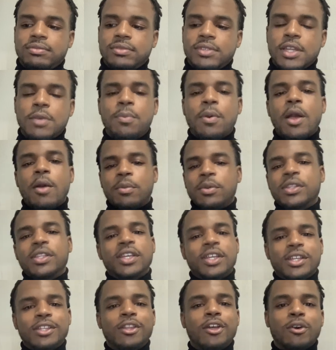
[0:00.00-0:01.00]
he probably
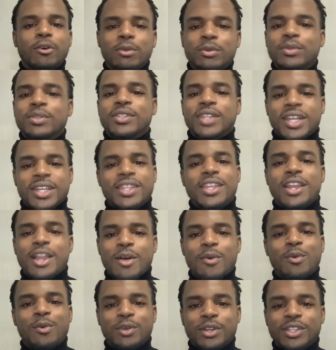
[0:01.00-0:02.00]
didn't know like that I
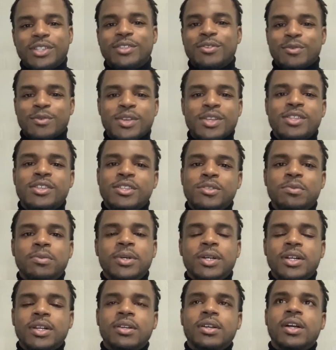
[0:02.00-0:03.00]
wanted to read this
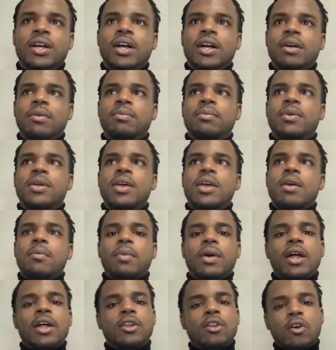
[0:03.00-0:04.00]
book.
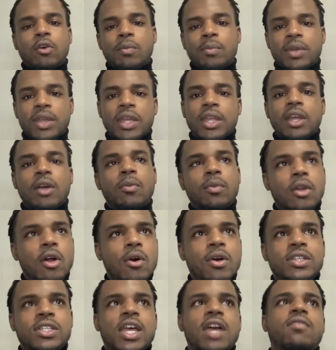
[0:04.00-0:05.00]
But I know me and him would
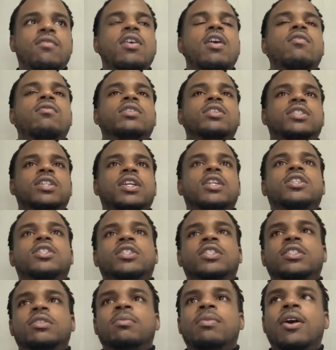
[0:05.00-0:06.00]
always have
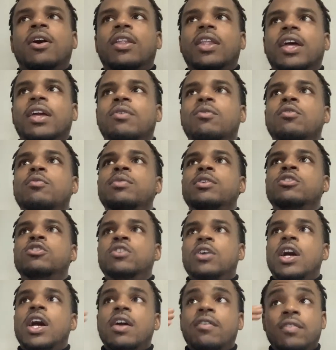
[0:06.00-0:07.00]
conversations about, like, we'd be
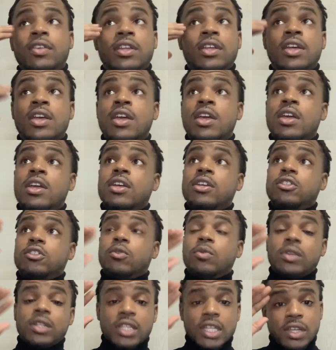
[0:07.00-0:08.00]
driving. So
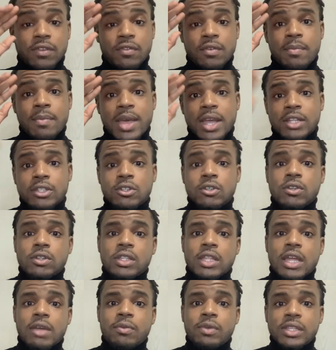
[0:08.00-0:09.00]
we lived in
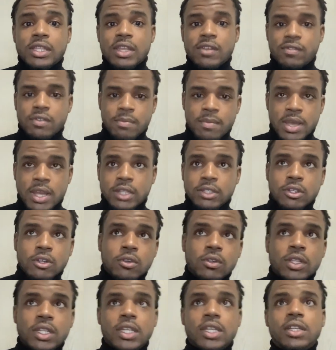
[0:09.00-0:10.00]

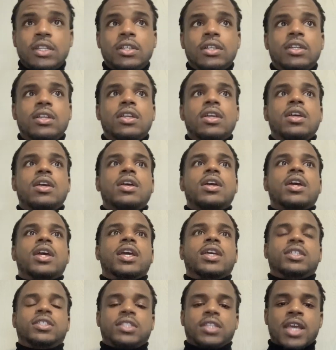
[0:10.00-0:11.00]
Magnolia
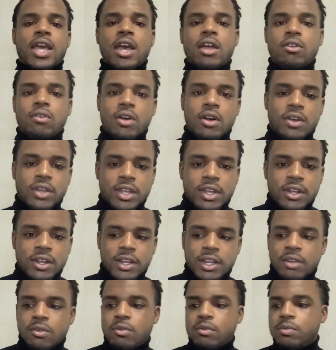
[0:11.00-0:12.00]
in Seattle out here,
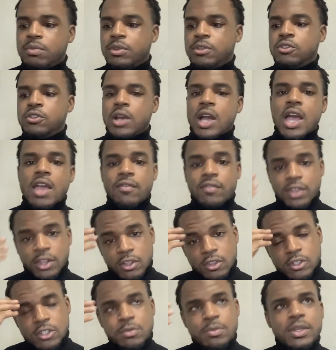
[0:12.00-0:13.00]
and we'd be driving, and
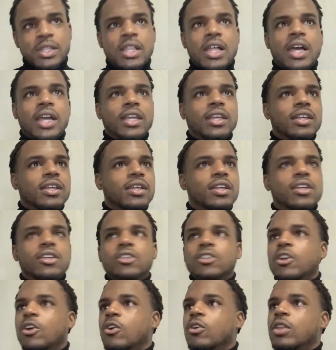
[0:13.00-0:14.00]
you'd just be like,
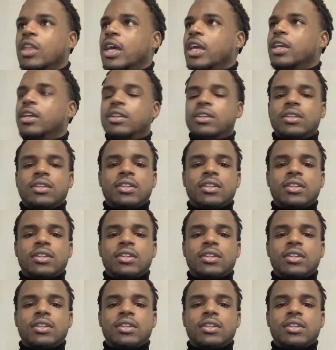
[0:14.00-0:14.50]
yo, like,